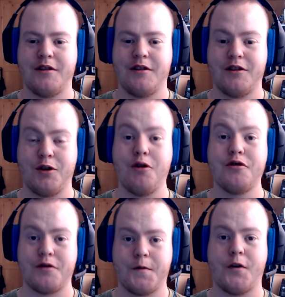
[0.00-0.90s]

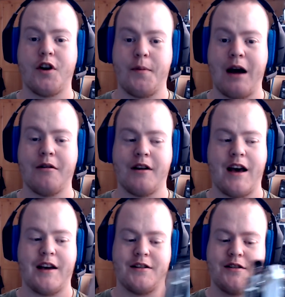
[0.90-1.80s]
£240,
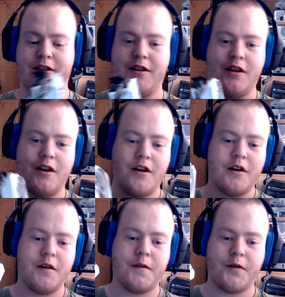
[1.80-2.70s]
guys,
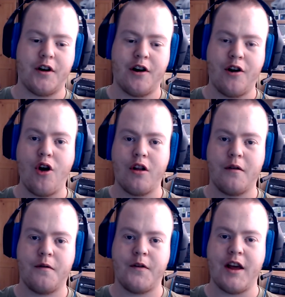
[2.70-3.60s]
for Hall
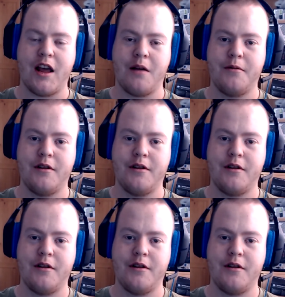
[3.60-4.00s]
of Fame